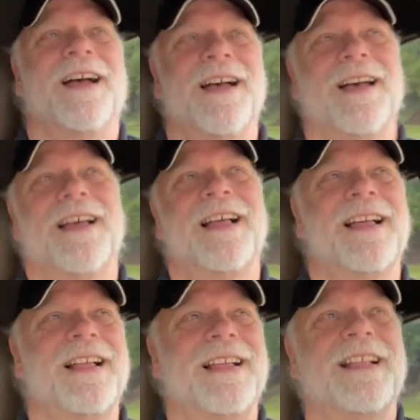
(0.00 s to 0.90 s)

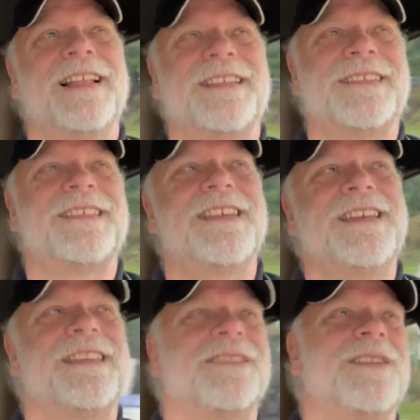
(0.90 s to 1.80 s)
Uh, let's
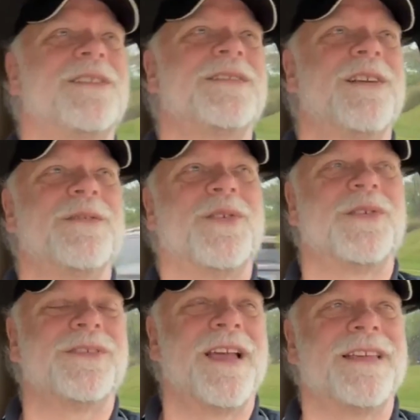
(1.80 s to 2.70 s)
see. There's also, of
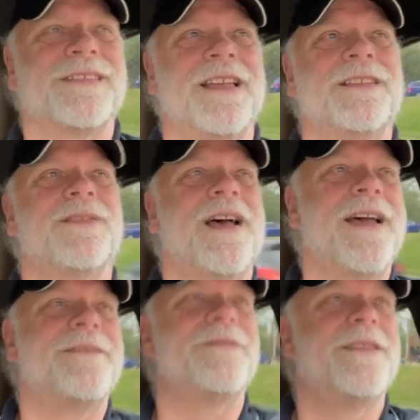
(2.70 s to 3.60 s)
course, Guys Daily
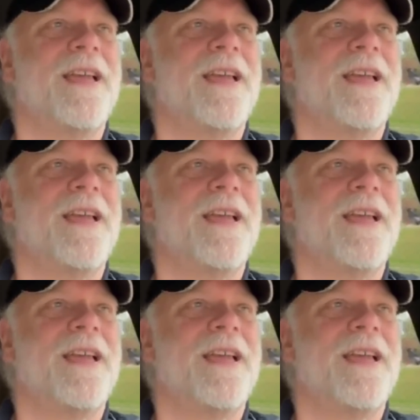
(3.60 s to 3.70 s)
Drive